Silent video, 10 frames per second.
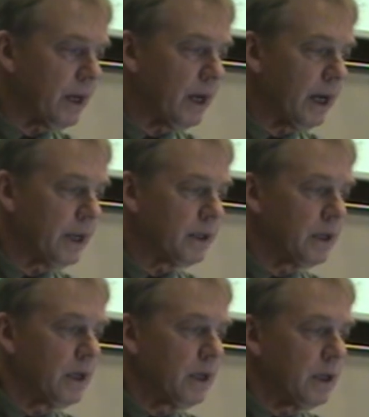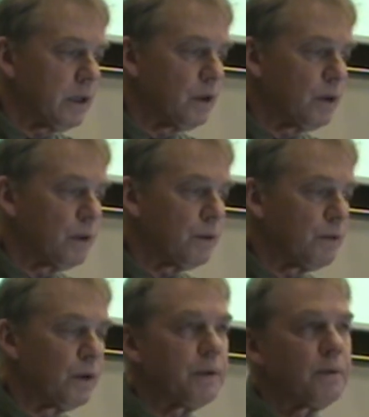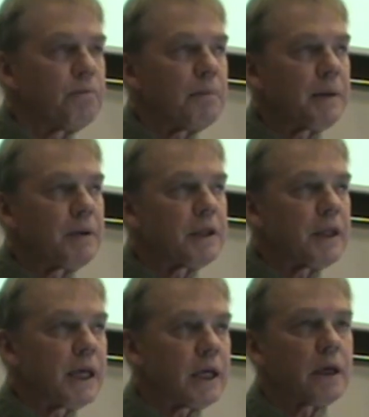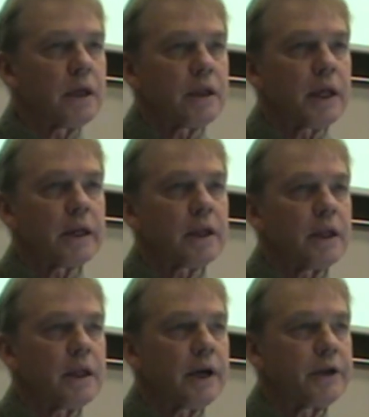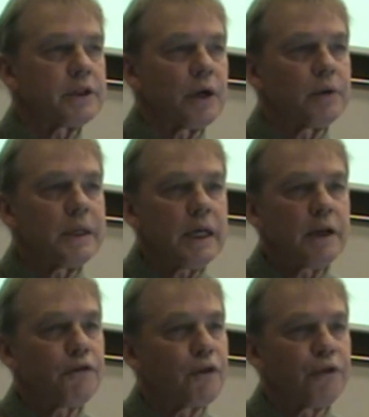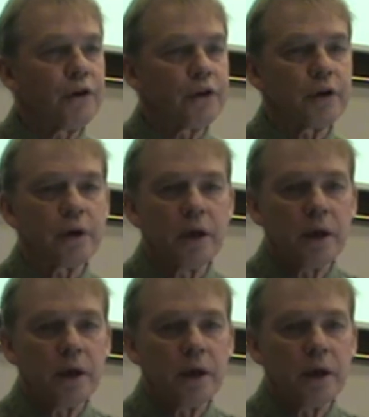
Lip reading: And you would maybe think that there is no need for further